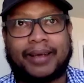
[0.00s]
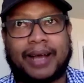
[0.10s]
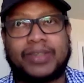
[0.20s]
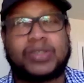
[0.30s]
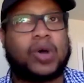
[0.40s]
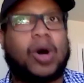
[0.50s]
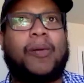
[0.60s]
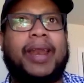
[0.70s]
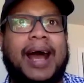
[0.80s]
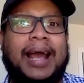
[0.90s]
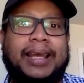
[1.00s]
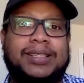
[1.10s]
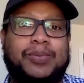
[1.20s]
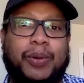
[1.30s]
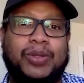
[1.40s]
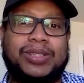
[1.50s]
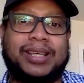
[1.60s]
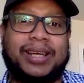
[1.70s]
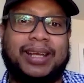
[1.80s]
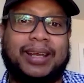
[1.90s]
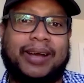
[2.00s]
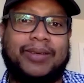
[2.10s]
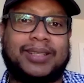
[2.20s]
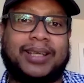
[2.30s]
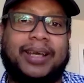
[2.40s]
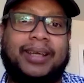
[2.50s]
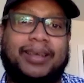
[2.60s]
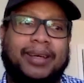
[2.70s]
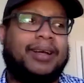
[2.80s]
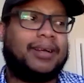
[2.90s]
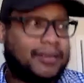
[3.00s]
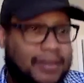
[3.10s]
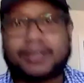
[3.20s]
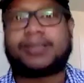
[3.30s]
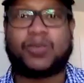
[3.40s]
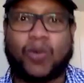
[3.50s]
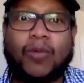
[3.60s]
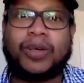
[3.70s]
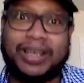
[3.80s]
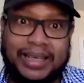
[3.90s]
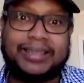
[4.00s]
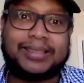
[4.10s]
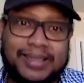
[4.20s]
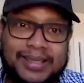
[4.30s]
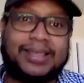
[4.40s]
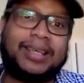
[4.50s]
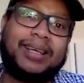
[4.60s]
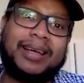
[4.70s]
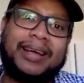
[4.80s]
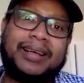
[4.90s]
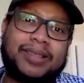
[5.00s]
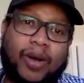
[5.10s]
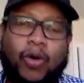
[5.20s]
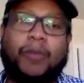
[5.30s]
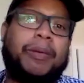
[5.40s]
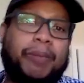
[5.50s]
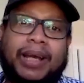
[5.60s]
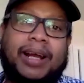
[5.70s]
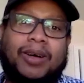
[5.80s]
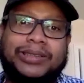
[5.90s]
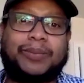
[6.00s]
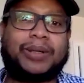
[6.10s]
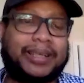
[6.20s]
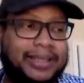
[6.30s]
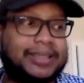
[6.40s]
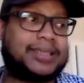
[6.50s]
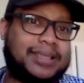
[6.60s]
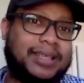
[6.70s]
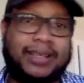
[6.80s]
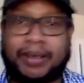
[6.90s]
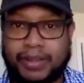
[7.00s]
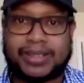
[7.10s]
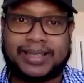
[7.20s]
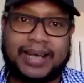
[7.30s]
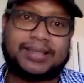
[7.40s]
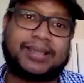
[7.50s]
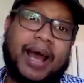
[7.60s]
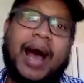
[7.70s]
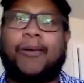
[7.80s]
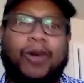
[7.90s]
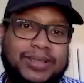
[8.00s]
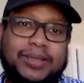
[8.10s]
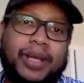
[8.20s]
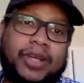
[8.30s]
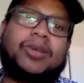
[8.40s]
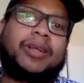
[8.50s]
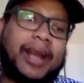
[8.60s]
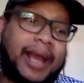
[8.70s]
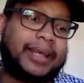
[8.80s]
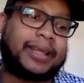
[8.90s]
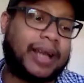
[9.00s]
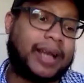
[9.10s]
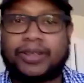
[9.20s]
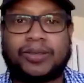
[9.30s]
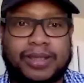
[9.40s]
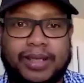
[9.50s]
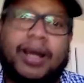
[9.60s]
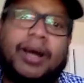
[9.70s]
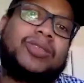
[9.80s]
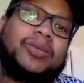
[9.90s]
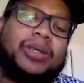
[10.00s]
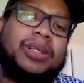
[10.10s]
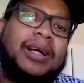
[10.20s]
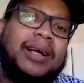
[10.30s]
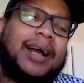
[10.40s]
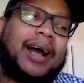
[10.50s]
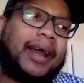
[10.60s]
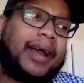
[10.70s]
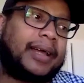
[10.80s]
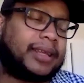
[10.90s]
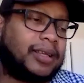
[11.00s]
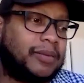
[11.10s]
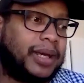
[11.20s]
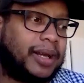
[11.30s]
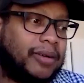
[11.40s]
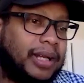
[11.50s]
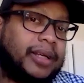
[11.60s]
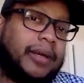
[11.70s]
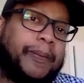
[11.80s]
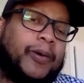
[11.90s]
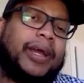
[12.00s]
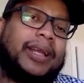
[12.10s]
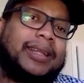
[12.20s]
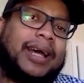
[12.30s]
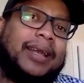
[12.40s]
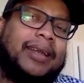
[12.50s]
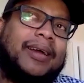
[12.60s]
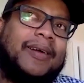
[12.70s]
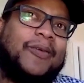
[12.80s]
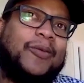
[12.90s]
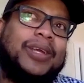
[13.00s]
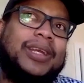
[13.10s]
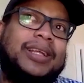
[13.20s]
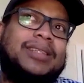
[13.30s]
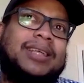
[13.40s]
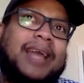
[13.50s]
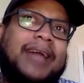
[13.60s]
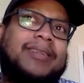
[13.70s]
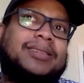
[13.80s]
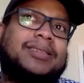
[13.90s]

I saw when Alex posted it, and I was like, this is what we need to see to hold people accountable. And this is the litmus test that I want to make sure that anything I do is accountable. And I think you made a really good point that we need to let